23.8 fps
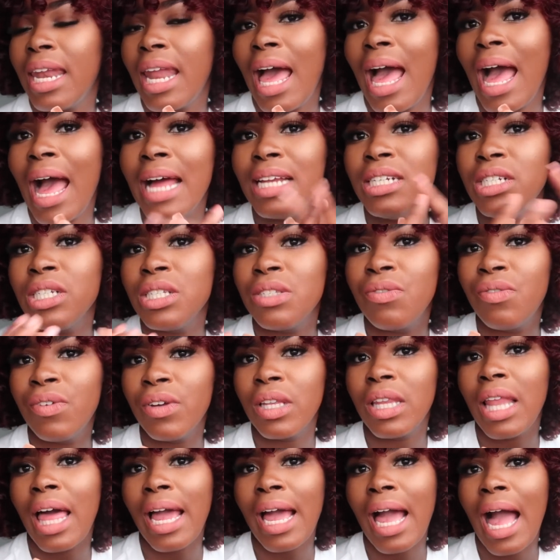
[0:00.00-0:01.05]
I just
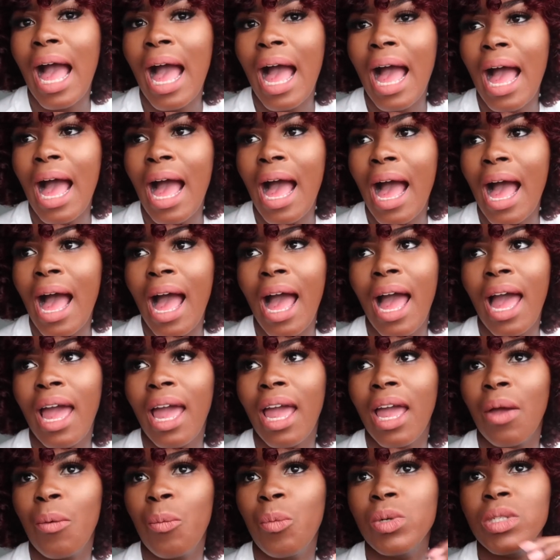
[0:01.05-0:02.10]
feel like
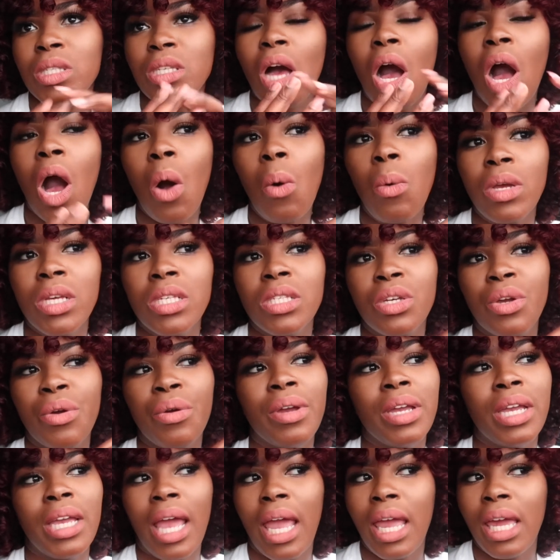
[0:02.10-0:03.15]
I was always
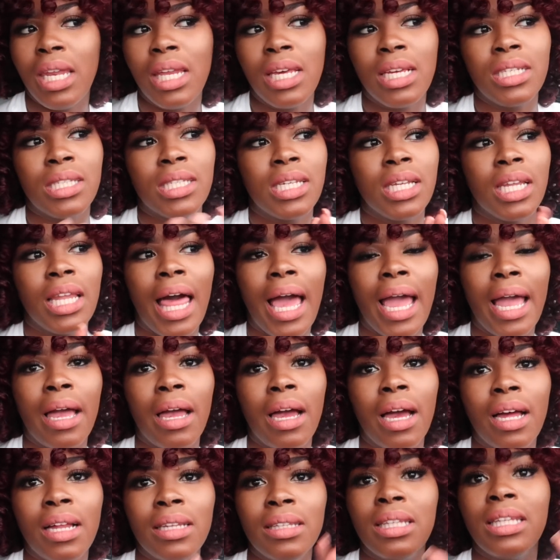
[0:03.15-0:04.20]
created to like
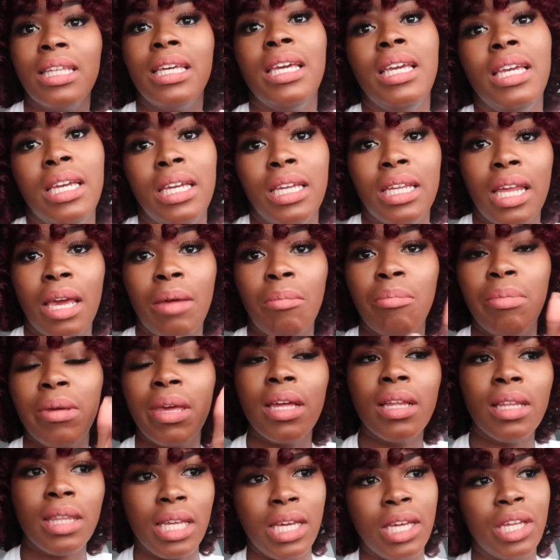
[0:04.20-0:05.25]
lead and
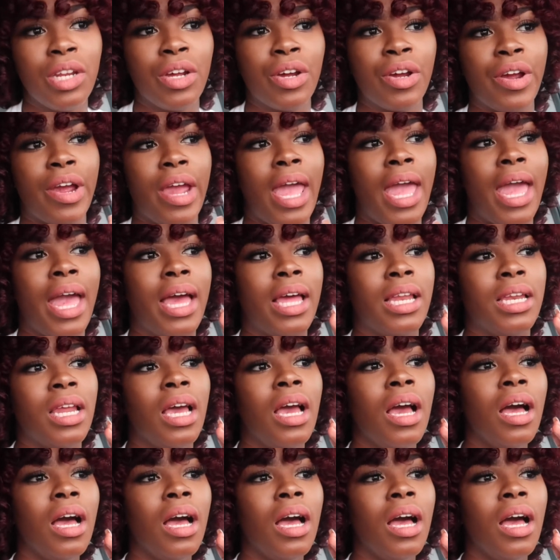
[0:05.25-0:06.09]
be a leader and